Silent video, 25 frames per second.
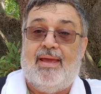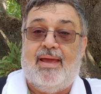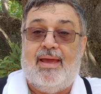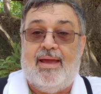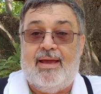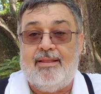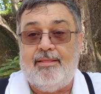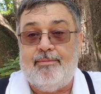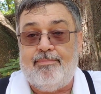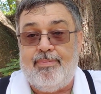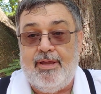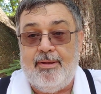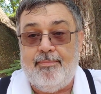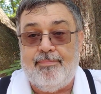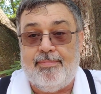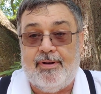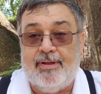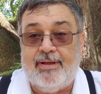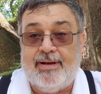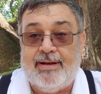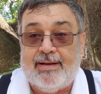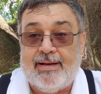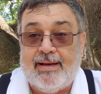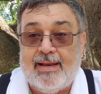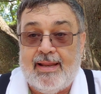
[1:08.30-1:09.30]
And people
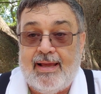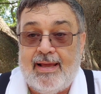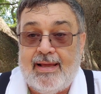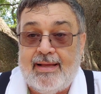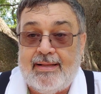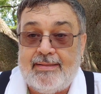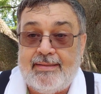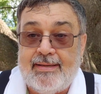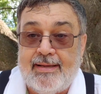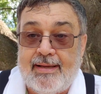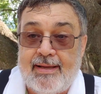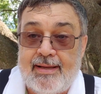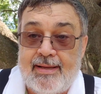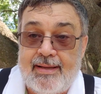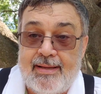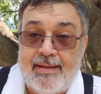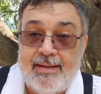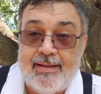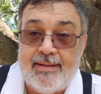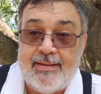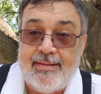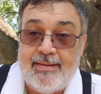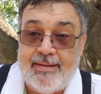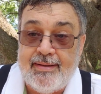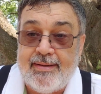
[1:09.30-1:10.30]
in Atlanta
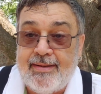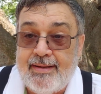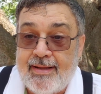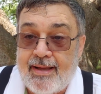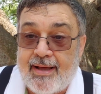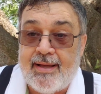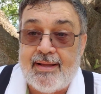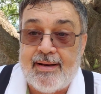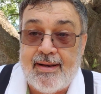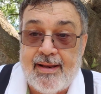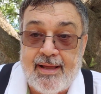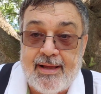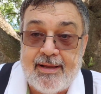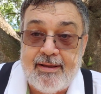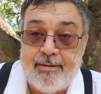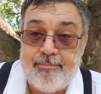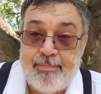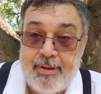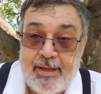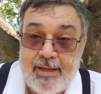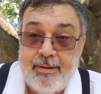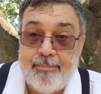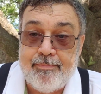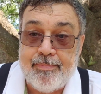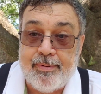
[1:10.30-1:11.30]
did not like
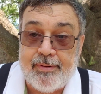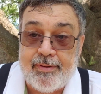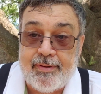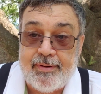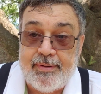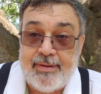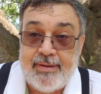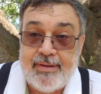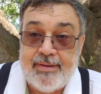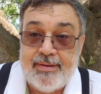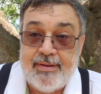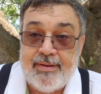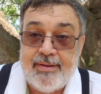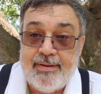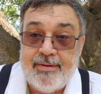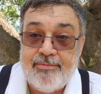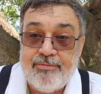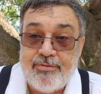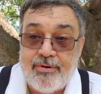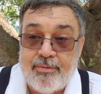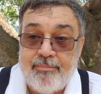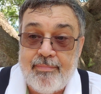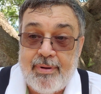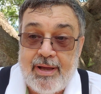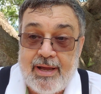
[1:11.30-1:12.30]
people
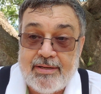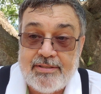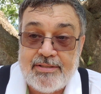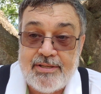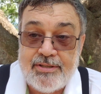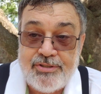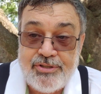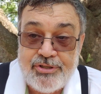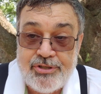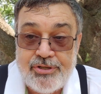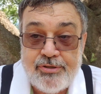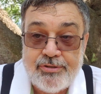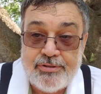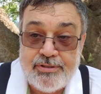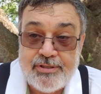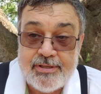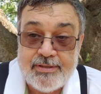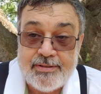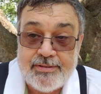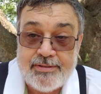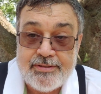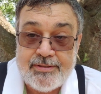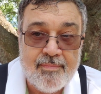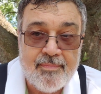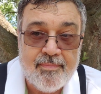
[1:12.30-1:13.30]
from
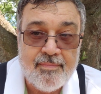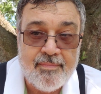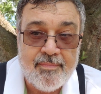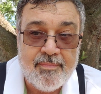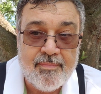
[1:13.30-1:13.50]
Massachusetts.